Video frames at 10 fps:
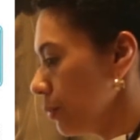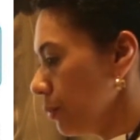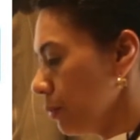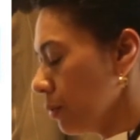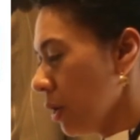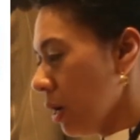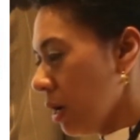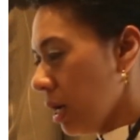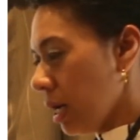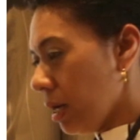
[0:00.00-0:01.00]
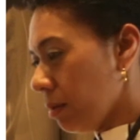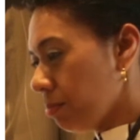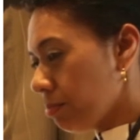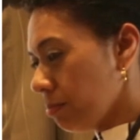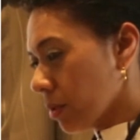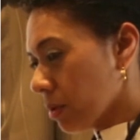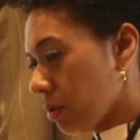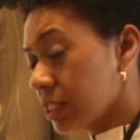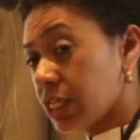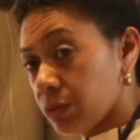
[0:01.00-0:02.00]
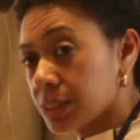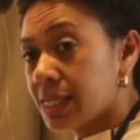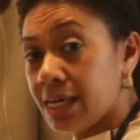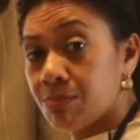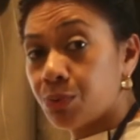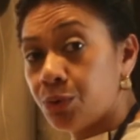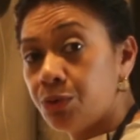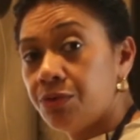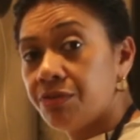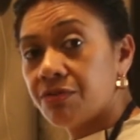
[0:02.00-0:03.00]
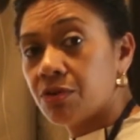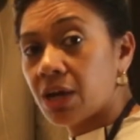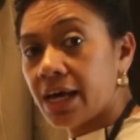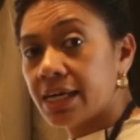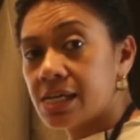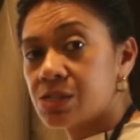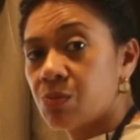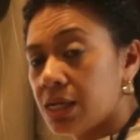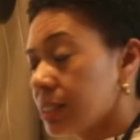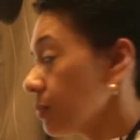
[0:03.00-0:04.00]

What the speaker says: to continuously improve, if you like, as well